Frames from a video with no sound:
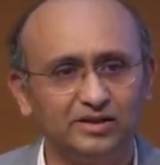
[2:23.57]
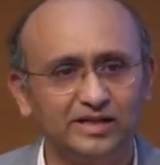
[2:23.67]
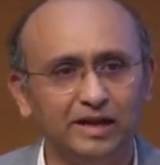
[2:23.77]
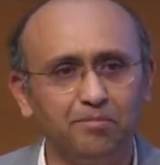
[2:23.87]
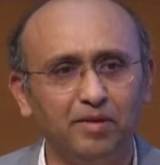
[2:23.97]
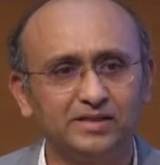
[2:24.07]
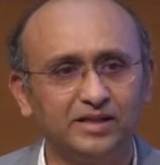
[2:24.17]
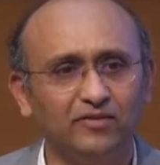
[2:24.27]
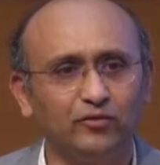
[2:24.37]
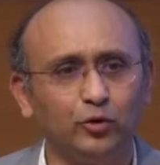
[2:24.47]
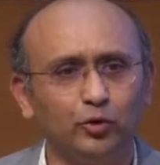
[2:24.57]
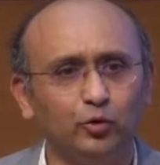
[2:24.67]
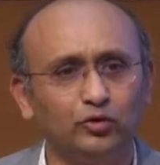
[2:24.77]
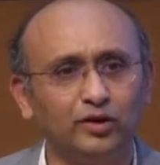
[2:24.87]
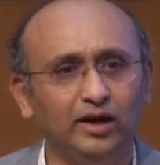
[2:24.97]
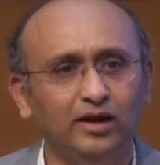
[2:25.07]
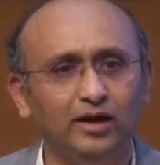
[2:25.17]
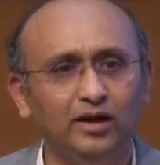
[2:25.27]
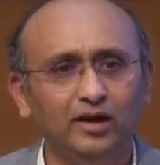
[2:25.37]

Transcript: just keep myself to two, three